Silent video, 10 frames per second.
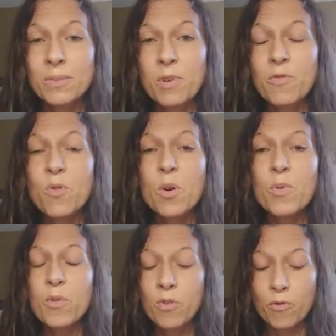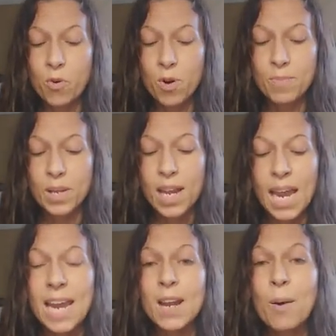Before we were formed
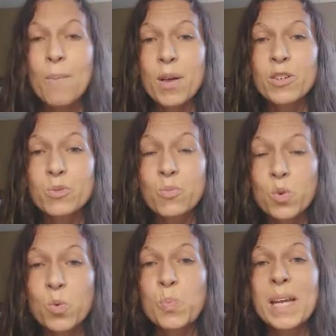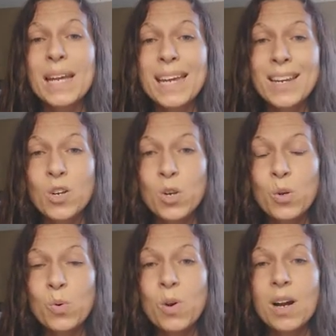in our mother's womb, he
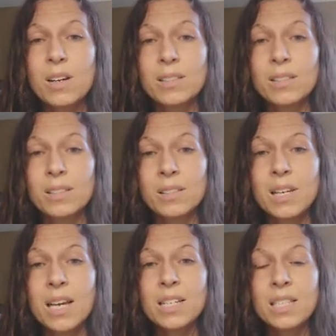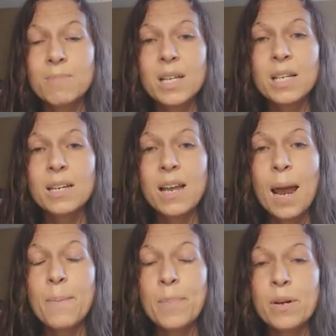knew us intimately
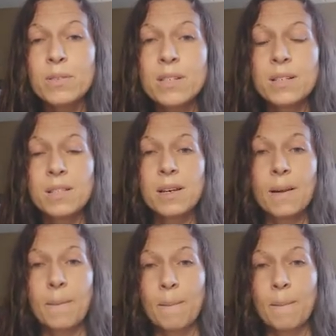and personally.